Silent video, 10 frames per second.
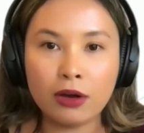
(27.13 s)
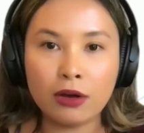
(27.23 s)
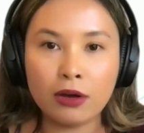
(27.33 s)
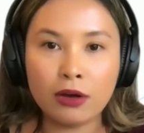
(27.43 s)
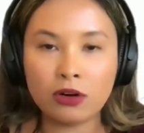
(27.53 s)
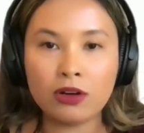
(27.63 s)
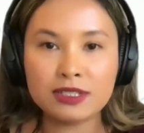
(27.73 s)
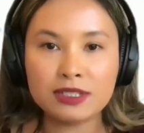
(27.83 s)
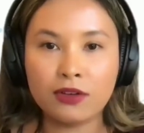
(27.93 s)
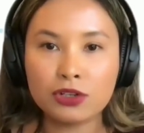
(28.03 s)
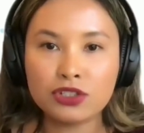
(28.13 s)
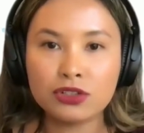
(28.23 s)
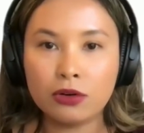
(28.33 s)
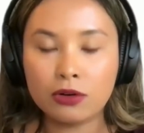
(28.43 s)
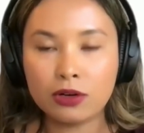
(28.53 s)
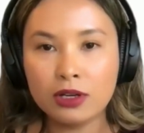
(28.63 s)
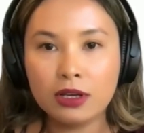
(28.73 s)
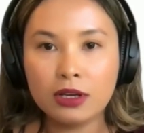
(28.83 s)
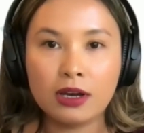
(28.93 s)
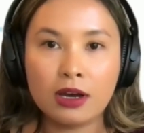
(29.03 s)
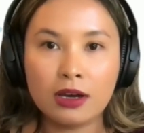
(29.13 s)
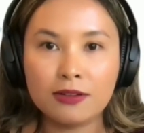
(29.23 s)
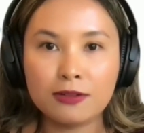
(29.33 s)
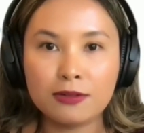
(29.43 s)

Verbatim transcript: other cross-functional uh,